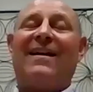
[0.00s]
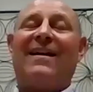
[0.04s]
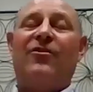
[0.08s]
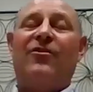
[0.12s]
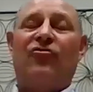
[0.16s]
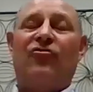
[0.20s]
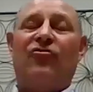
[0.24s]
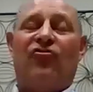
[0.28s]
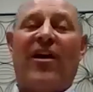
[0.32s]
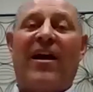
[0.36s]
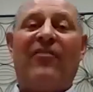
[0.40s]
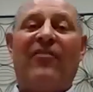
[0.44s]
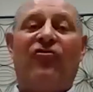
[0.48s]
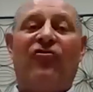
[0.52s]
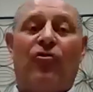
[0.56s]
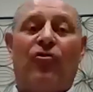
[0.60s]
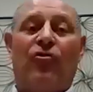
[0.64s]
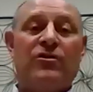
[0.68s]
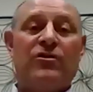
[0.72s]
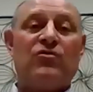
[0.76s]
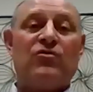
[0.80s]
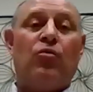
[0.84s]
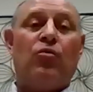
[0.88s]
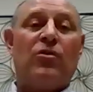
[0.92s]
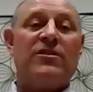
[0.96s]
conjecture
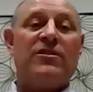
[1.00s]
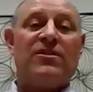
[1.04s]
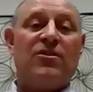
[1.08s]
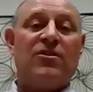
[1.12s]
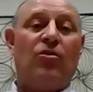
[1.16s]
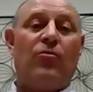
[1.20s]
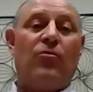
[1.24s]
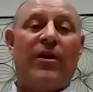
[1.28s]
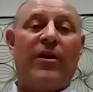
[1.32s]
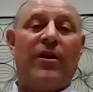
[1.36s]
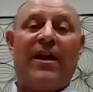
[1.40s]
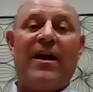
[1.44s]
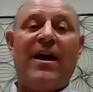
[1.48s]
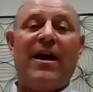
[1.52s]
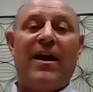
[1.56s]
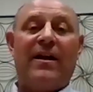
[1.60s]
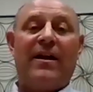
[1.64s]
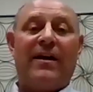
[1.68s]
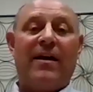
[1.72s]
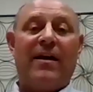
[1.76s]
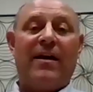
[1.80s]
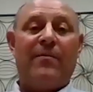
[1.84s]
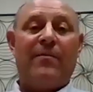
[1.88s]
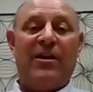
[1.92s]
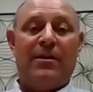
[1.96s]
is what's going
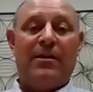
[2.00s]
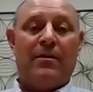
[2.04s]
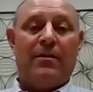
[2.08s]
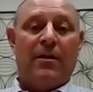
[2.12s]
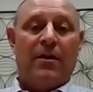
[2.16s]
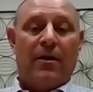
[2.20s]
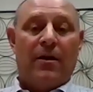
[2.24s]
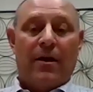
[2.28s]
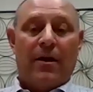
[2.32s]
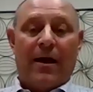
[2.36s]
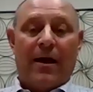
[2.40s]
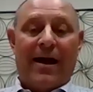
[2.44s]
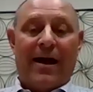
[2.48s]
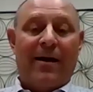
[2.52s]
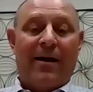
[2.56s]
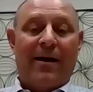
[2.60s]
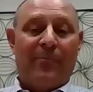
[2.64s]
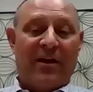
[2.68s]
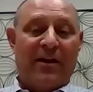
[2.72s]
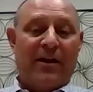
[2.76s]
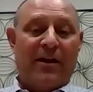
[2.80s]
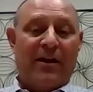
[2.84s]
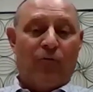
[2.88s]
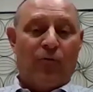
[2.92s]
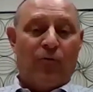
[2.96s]
on. I mean, I'm
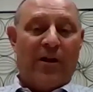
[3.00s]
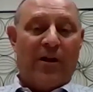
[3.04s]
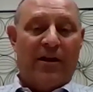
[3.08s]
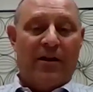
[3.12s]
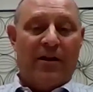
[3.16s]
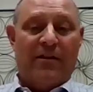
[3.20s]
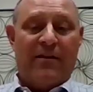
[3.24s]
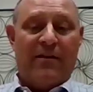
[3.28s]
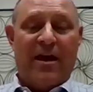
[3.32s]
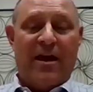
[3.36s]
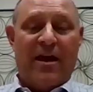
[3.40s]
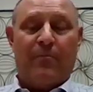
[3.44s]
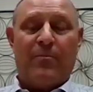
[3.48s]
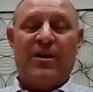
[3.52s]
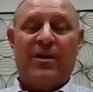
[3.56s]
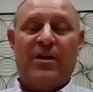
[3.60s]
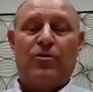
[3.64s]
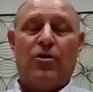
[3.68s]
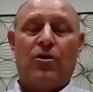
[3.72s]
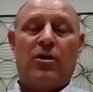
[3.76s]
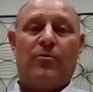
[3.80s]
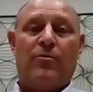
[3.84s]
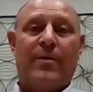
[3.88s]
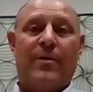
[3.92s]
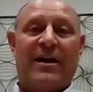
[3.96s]
getting ready to take my
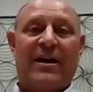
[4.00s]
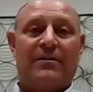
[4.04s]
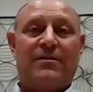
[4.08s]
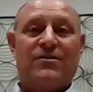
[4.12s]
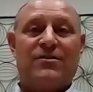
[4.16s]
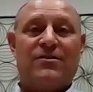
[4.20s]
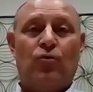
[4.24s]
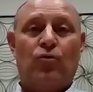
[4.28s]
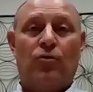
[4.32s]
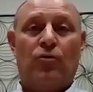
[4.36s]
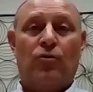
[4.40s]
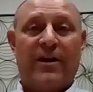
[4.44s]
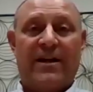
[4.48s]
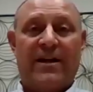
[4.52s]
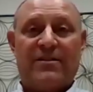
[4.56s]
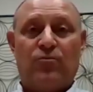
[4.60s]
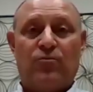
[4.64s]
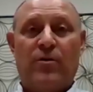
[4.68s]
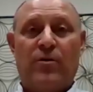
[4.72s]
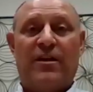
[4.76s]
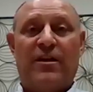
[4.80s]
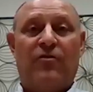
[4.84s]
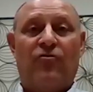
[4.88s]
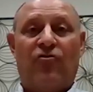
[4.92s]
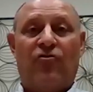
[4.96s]
daughter back to school next
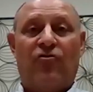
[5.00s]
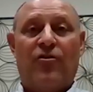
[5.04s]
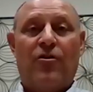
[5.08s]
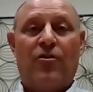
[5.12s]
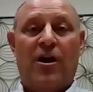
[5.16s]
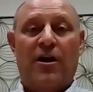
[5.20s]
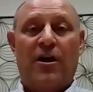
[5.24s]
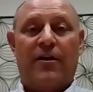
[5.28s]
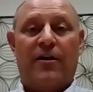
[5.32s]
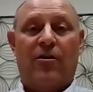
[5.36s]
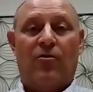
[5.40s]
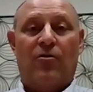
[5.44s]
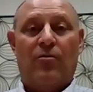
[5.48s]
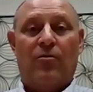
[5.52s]
week in Chicago.